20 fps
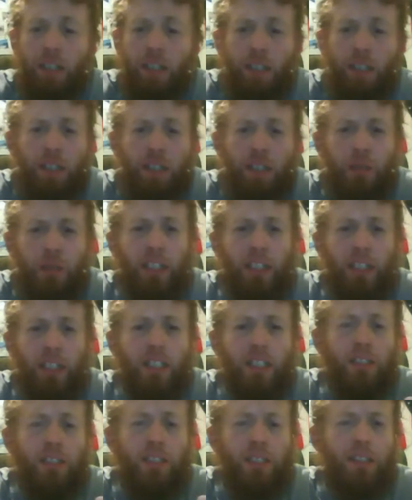But you get
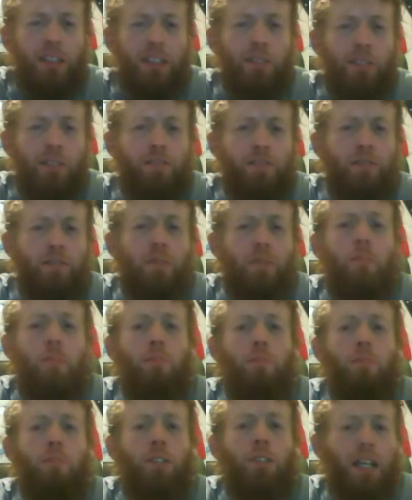that taste of
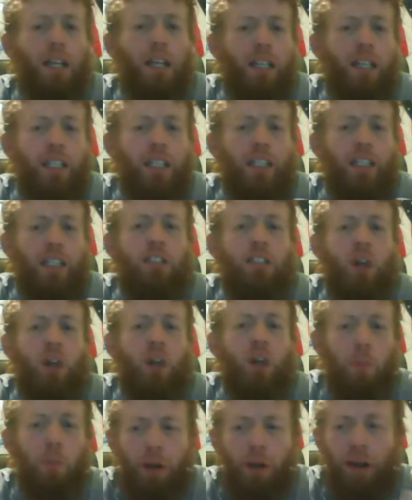metallic and
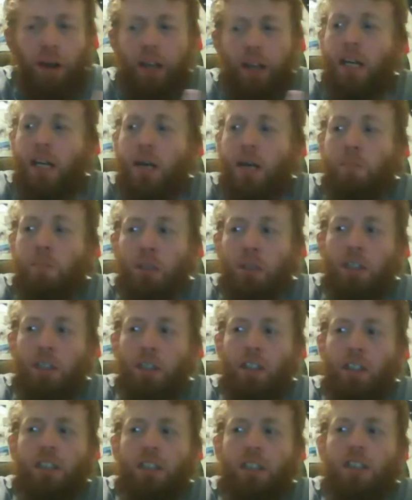coppery, but
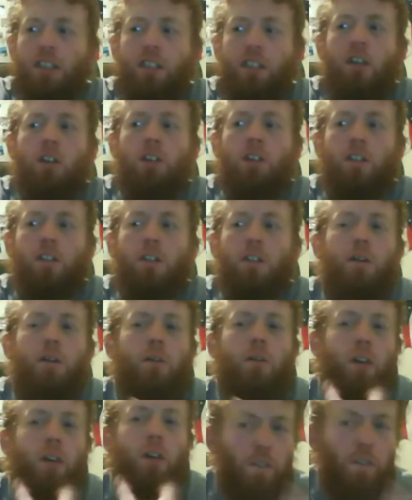there's also
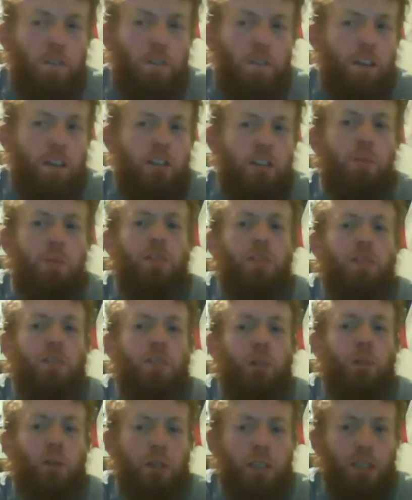other flavours coming
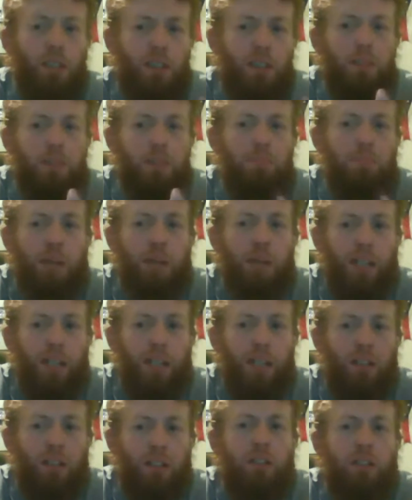through. as
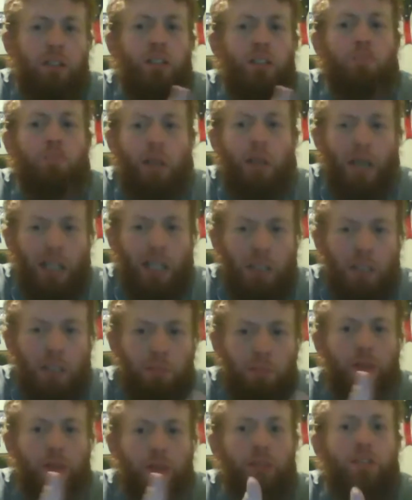mangoes, as
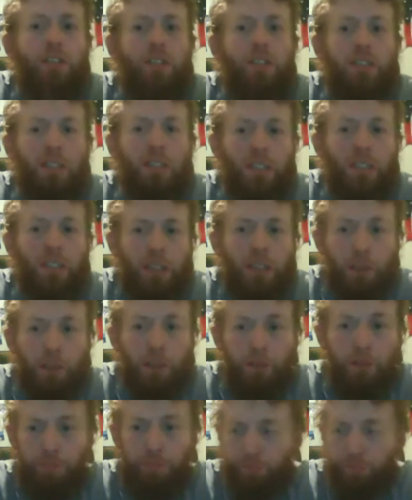pineapples,
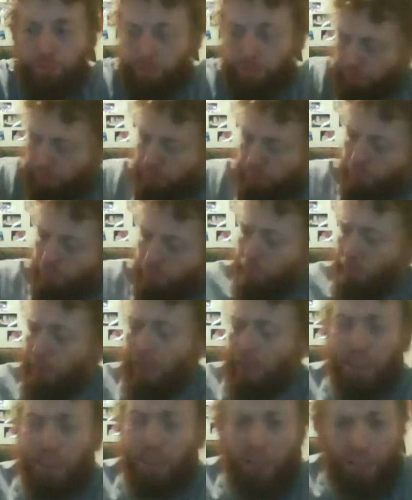
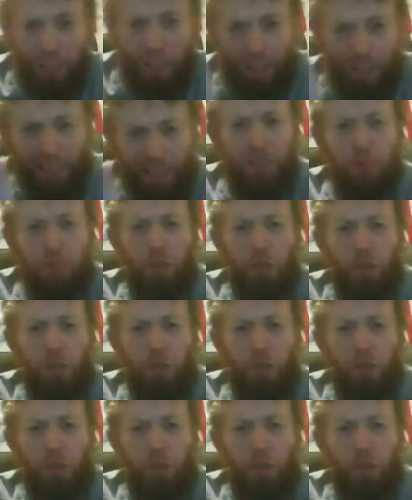as again there's with the